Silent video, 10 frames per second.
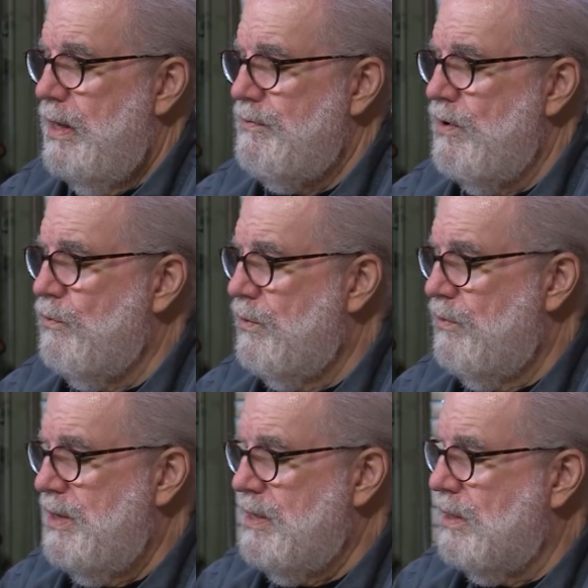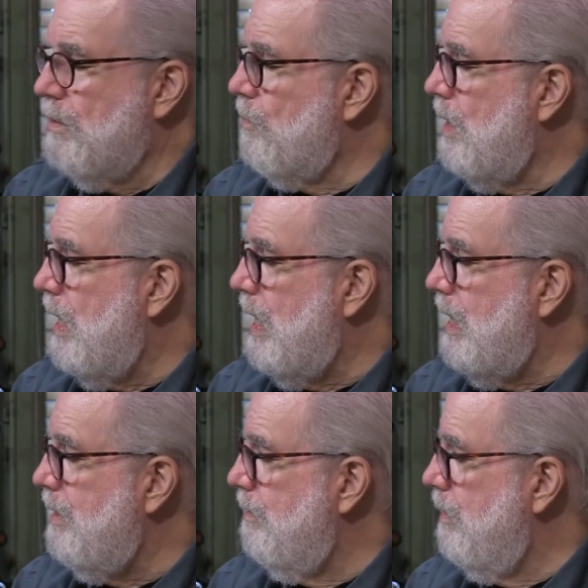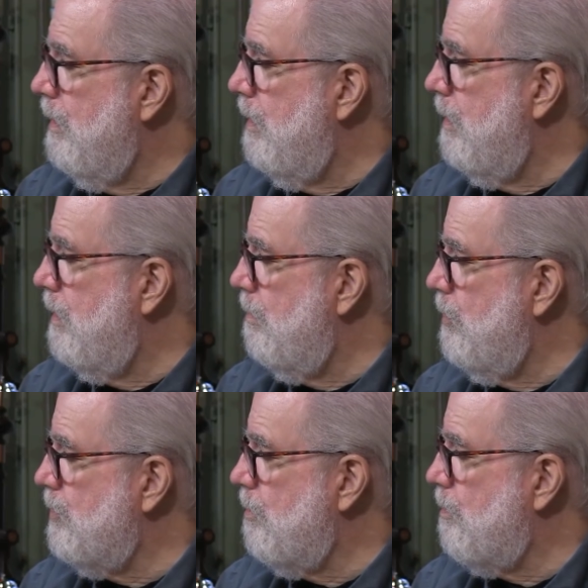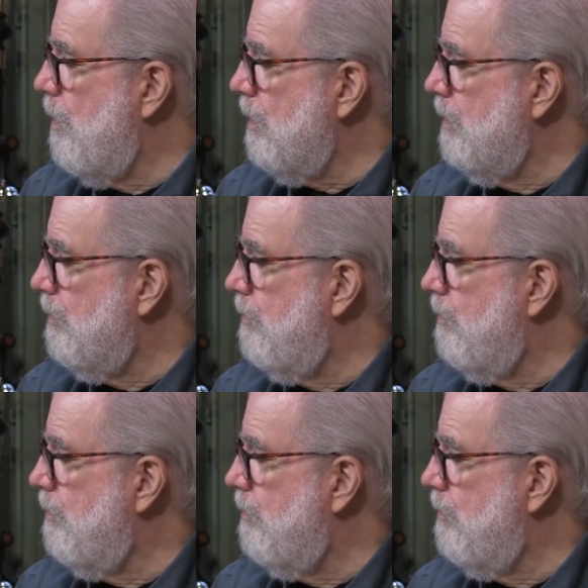Have you ever ridden on a ride at an amusement park that